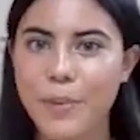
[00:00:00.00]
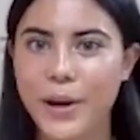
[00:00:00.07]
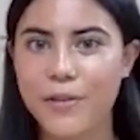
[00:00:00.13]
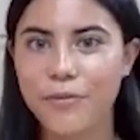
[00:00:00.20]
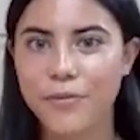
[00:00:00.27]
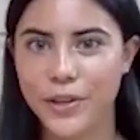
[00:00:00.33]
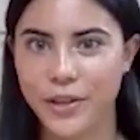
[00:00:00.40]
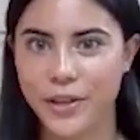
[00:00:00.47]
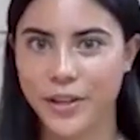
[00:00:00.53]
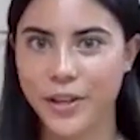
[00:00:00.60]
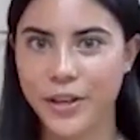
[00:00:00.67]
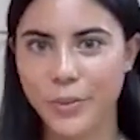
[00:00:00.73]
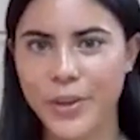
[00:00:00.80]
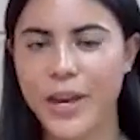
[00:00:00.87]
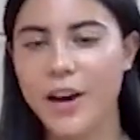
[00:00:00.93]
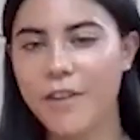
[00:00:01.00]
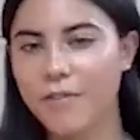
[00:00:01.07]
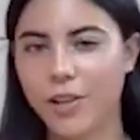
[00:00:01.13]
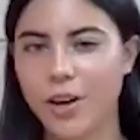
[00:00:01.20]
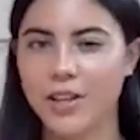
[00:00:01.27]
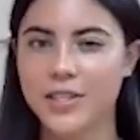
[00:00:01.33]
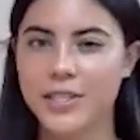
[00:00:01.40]
I feel we have
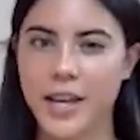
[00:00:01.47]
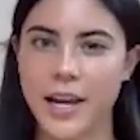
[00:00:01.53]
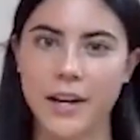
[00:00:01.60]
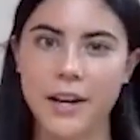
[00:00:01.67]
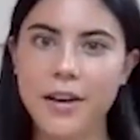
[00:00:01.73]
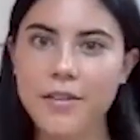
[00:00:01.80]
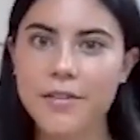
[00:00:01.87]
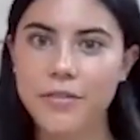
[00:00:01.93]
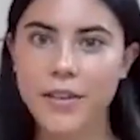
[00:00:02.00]
lost sight of.